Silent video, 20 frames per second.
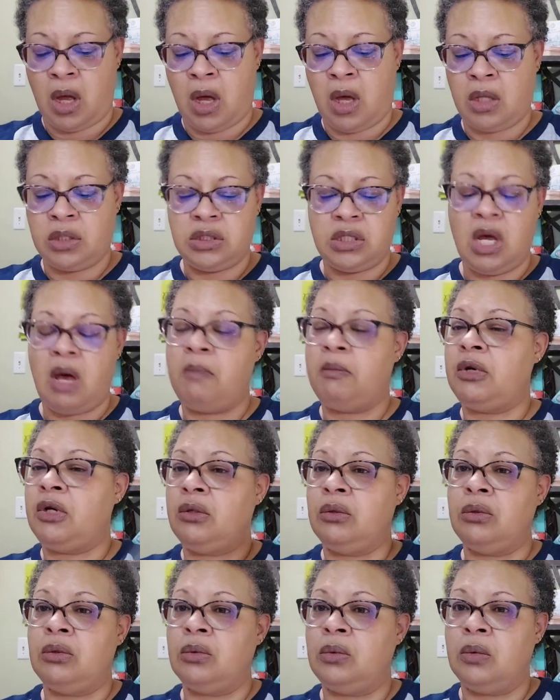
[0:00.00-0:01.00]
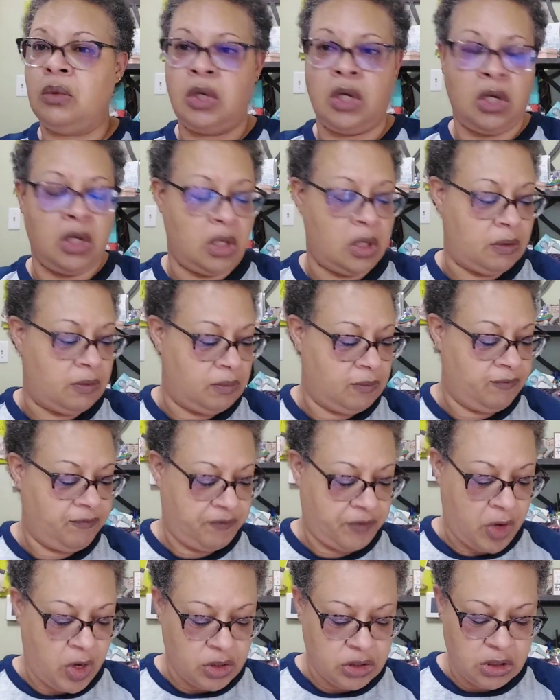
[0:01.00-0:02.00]
autumnal uh,
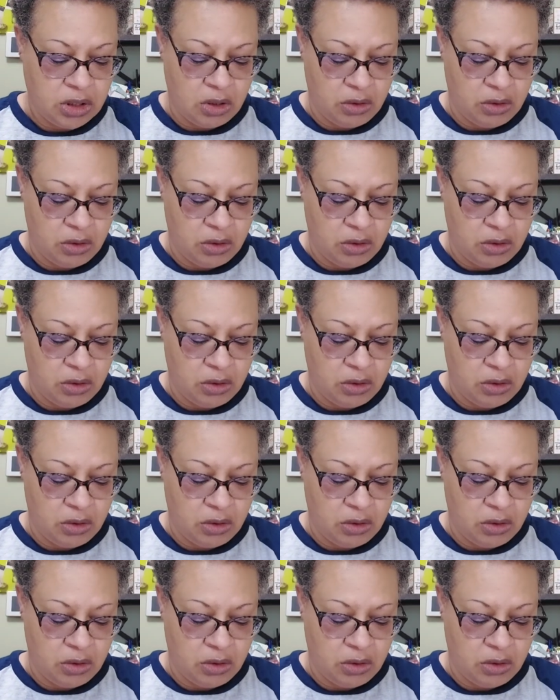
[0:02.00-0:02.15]
floss